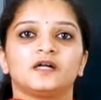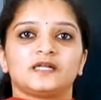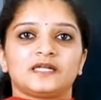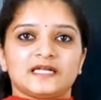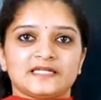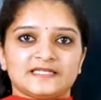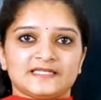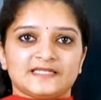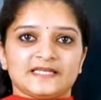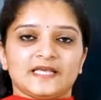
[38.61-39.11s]

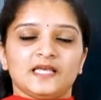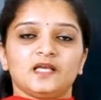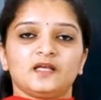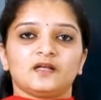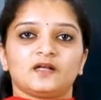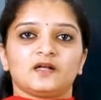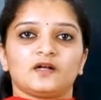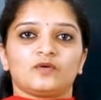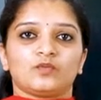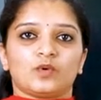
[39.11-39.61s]
Let's
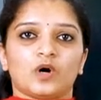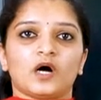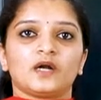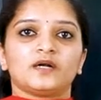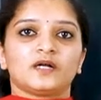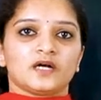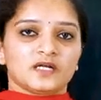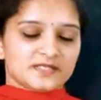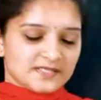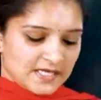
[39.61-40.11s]
see
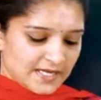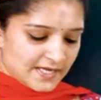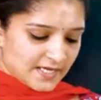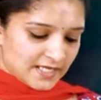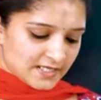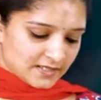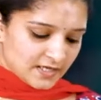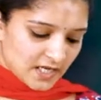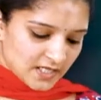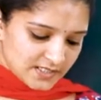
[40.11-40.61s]
what a
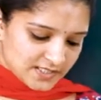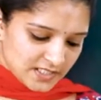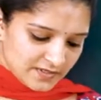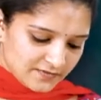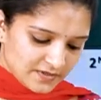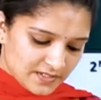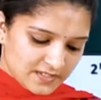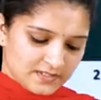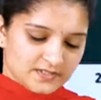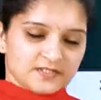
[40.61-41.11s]
second class
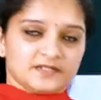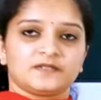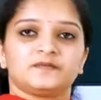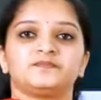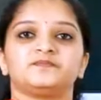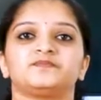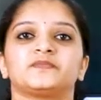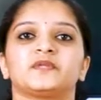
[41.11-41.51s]
lever is.